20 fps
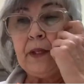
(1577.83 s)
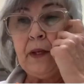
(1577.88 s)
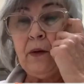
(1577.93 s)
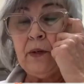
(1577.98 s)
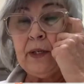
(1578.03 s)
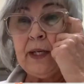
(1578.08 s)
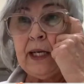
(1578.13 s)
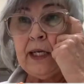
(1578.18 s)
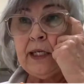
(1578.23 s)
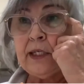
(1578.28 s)

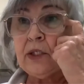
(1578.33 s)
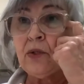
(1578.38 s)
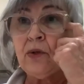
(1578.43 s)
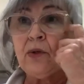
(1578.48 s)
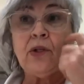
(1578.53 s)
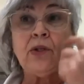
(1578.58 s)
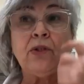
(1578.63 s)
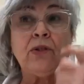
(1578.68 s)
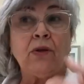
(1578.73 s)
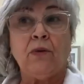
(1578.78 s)
Okay, so
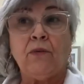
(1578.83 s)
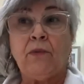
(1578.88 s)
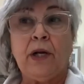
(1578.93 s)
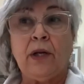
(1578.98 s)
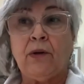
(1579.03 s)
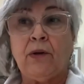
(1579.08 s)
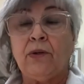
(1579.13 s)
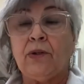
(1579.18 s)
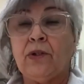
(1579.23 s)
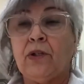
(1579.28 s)
you don't want
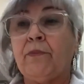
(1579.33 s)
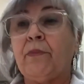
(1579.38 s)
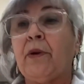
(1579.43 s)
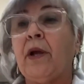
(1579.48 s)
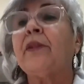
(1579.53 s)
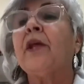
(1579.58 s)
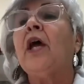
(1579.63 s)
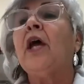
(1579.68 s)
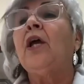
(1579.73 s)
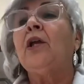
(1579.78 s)
to hold your
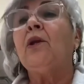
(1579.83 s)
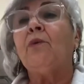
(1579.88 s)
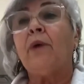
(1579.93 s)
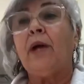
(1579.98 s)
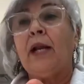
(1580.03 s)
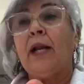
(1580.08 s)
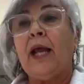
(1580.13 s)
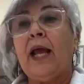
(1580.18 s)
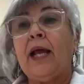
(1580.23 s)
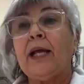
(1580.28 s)
breath. You
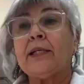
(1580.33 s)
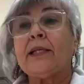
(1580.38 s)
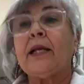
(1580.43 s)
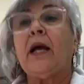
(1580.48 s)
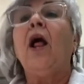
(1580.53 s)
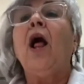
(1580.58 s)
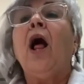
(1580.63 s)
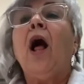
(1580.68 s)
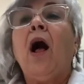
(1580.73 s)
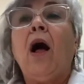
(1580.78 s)
want to
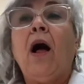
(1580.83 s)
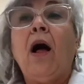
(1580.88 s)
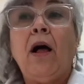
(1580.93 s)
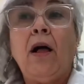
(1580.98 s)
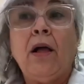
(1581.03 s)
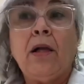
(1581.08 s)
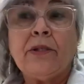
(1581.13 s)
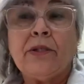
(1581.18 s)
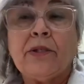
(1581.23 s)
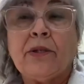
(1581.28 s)
exhale.
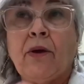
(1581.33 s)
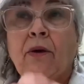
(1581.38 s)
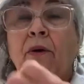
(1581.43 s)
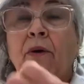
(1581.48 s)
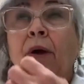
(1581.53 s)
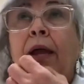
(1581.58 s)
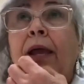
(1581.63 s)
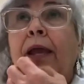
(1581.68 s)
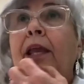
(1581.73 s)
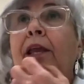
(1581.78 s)
Also,
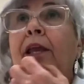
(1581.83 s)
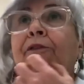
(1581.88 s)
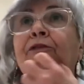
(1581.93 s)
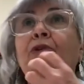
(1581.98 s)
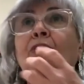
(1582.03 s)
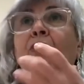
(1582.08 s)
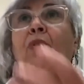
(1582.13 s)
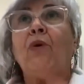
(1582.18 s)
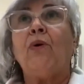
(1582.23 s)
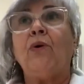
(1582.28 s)
if
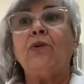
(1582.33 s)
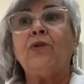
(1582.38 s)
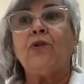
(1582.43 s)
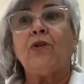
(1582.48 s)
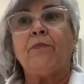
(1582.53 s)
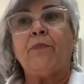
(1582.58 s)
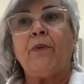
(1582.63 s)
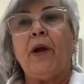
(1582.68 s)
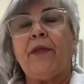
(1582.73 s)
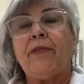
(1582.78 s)
you hold
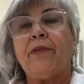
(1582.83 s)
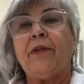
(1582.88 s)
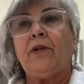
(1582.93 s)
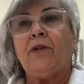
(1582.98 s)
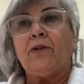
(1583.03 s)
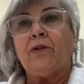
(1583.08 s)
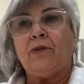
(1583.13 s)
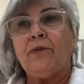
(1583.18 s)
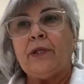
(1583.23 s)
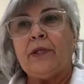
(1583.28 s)
your breath and
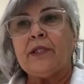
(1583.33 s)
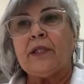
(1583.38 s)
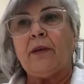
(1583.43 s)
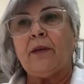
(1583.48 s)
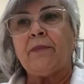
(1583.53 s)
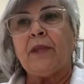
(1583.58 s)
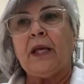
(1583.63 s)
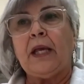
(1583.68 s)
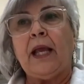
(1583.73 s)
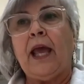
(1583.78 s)
you're doing
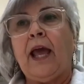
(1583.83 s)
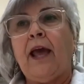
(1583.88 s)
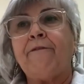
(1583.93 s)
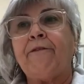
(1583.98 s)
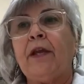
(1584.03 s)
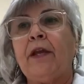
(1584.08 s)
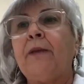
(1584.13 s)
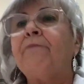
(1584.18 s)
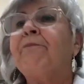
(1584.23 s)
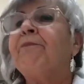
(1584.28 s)
something
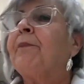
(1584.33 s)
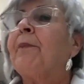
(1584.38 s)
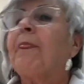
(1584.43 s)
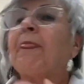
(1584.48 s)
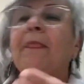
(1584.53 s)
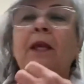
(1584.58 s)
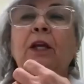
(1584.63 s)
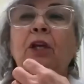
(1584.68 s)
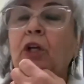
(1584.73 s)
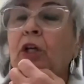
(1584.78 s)
heavy,
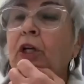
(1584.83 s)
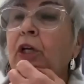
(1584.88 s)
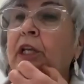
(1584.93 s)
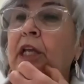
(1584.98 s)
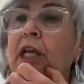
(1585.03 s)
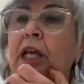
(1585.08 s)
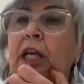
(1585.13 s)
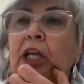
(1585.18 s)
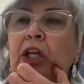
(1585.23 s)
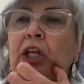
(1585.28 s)
you could,
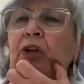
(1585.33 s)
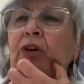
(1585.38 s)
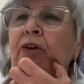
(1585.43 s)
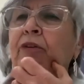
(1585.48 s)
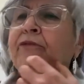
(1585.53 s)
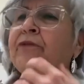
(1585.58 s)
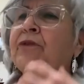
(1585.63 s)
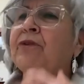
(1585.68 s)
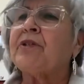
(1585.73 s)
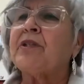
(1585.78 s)

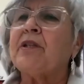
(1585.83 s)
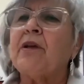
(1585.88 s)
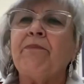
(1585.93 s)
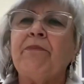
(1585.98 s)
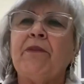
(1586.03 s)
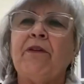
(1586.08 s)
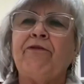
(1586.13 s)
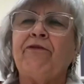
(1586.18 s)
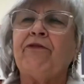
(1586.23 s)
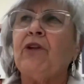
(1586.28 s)
if there's
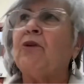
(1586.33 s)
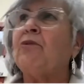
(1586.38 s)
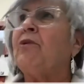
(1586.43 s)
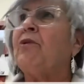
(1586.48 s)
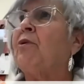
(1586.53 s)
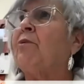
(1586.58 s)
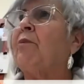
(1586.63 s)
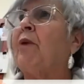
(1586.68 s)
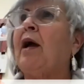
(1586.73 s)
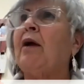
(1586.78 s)
something
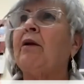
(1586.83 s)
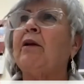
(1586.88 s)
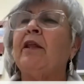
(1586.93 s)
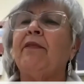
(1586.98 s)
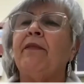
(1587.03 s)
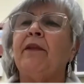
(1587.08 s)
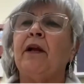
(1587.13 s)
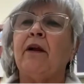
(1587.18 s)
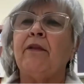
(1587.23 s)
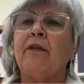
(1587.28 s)
floating around in
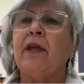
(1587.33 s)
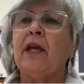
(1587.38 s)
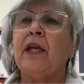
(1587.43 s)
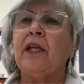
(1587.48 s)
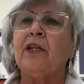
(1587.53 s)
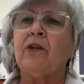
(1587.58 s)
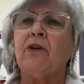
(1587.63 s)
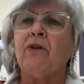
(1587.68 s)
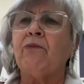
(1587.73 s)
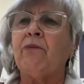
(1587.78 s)
there that
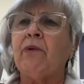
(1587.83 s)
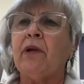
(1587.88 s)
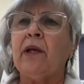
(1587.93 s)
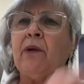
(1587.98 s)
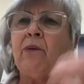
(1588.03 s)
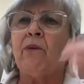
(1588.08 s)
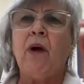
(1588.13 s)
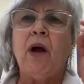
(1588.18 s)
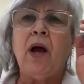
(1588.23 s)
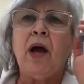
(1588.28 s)
you don't really
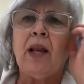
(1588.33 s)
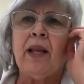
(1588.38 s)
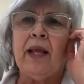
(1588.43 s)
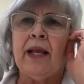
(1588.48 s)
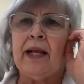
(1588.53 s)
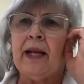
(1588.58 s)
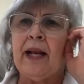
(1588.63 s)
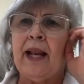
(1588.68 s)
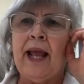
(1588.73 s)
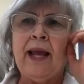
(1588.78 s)
want,
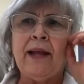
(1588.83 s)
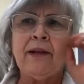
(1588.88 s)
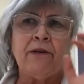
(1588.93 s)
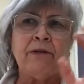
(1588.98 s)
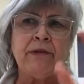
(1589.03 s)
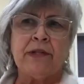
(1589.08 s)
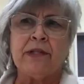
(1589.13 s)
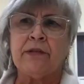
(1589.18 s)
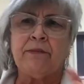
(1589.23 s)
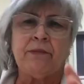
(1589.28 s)
like an
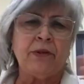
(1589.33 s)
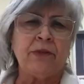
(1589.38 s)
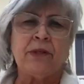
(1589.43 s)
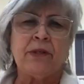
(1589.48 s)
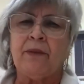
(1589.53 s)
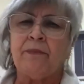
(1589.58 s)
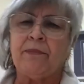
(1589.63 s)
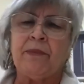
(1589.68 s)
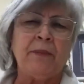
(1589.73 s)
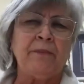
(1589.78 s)
aneurysm or
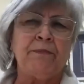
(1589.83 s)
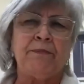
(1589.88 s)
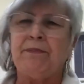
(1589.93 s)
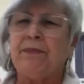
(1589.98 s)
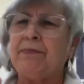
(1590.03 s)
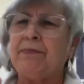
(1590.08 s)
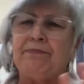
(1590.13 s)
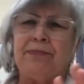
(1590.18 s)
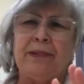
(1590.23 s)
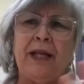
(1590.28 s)
something,
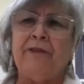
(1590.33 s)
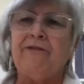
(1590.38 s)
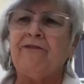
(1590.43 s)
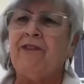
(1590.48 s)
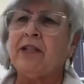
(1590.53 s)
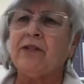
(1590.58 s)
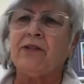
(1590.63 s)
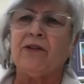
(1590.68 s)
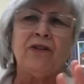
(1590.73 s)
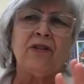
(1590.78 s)
blood
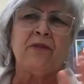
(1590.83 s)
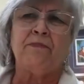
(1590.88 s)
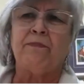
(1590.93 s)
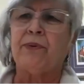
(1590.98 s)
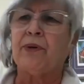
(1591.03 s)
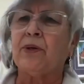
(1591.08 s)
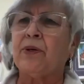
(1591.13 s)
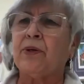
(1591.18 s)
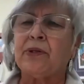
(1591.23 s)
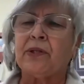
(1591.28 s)
vessels
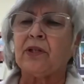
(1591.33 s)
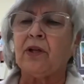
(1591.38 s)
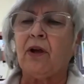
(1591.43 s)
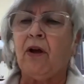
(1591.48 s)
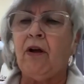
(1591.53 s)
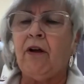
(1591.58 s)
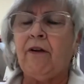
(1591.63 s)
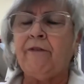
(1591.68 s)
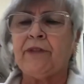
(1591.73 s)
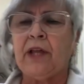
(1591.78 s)
burst,
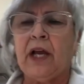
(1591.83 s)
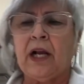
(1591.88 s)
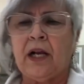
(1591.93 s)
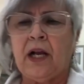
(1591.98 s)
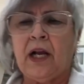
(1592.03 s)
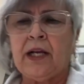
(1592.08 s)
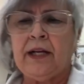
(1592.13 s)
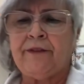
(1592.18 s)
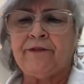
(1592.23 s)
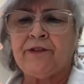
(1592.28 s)
all of that
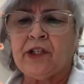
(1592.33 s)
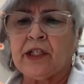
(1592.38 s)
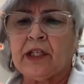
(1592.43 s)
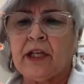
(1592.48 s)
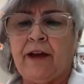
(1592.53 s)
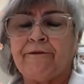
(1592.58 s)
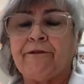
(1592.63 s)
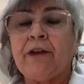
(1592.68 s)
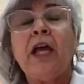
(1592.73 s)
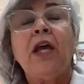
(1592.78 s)
kind of
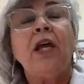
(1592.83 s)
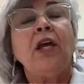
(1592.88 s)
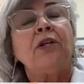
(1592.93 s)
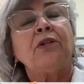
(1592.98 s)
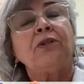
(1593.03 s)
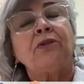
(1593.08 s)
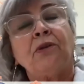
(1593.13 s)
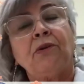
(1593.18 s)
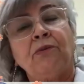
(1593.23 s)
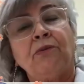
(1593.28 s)
stuff.
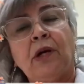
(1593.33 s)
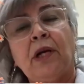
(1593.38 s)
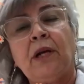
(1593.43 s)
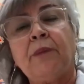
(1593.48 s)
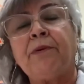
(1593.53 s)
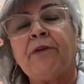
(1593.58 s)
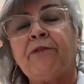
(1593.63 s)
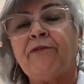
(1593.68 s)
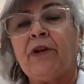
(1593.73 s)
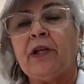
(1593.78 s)
So you want to
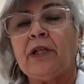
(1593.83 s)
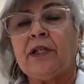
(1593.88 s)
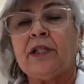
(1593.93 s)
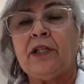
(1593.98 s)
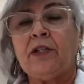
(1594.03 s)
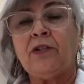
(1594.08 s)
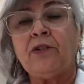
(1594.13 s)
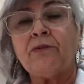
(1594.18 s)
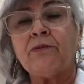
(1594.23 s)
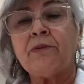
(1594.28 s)
prevent
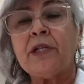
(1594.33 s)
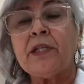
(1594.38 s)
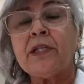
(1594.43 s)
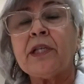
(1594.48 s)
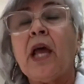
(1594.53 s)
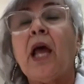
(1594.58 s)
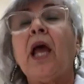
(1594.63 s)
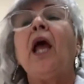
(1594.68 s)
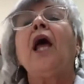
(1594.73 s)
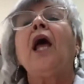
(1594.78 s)

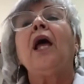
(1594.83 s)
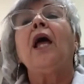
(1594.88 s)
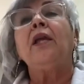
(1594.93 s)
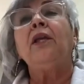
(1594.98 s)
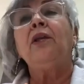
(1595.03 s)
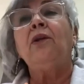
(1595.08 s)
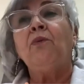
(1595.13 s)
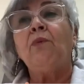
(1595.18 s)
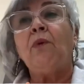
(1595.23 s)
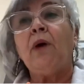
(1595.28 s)
injuries.
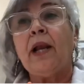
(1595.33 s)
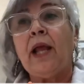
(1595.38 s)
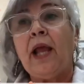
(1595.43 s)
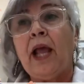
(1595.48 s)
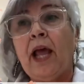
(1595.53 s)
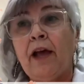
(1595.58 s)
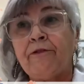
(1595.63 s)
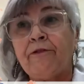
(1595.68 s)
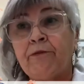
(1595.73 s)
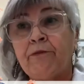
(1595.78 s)
You want to
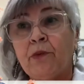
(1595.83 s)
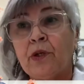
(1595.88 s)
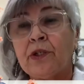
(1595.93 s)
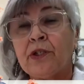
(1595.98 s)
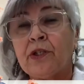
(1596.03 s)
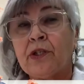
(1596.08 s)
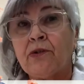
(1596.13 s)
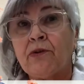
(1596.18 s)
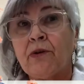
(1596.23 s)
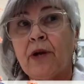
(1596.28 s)
have more
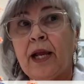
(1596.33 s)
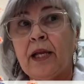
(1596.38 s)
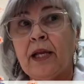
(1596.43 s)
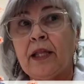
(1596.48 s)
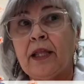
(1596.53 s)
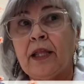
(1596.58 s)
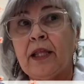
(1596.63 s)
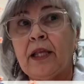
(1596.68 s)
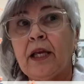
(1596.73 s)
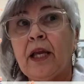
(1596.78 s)

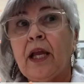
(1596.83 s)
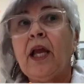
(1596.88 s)
strength.